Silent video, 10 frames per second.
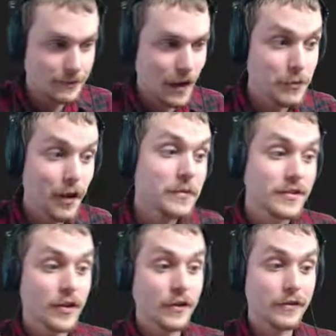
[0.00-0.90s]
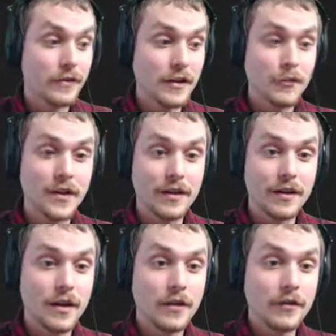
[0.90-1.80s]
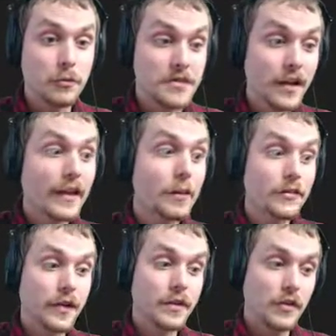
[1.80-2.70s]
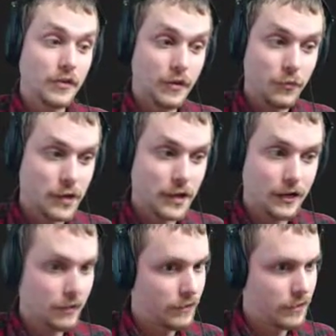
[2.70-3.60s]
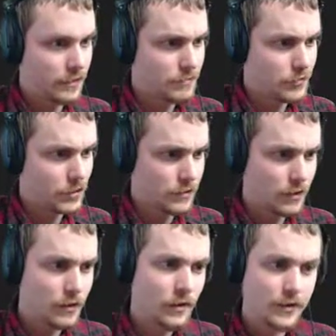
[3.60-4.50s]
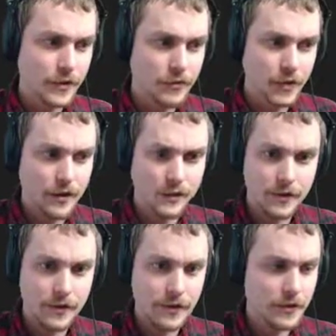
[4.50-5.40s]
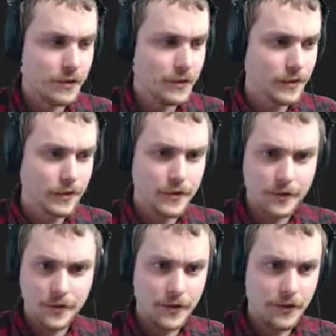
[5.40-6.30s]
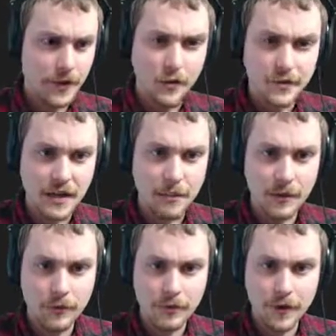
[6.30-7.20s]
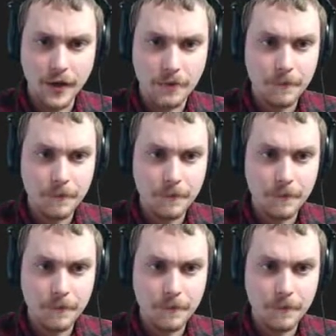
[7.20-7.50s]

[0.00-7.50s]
I'm, I'm just curious to see if we can, since we're telling it, we're saying it JSON, if we can actually send it JSON instead of that uh, uh, that other type that I was sending it.